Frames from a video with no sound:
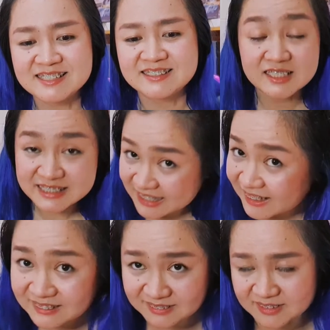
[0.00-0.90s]
And
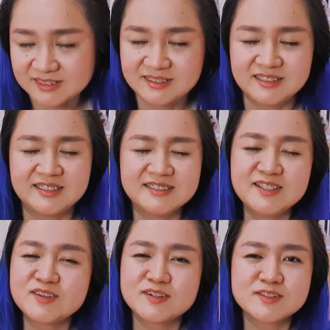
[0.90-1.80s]
again,
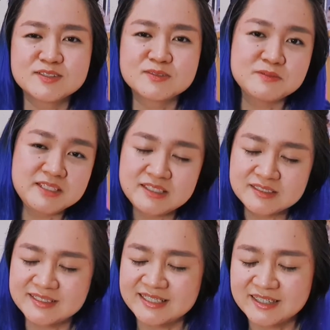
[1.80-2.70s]
another sweet
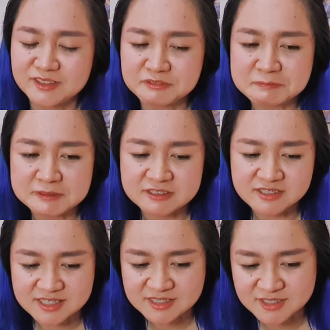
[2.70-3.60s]
and lovable
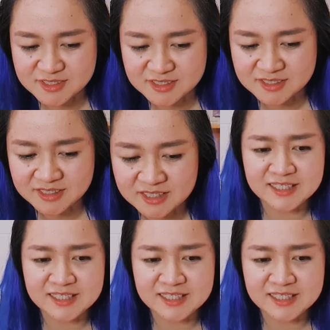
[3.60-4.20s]
gesture,